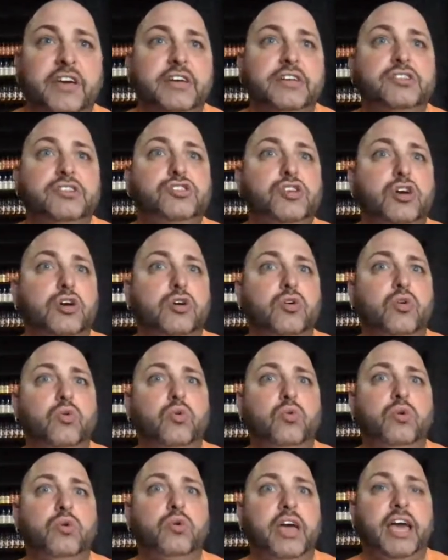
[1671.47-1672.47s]

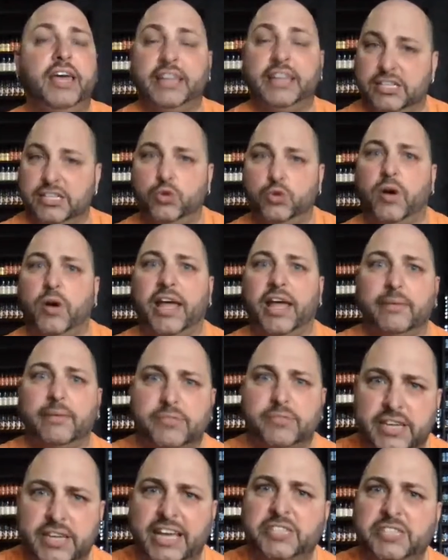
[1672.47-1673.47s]
So, and that's who I am
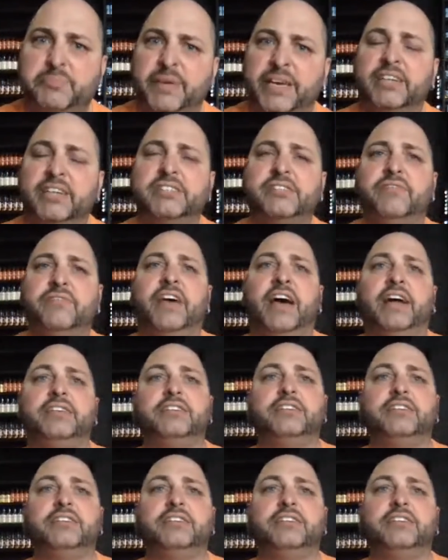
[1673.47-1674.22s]
today is because of that.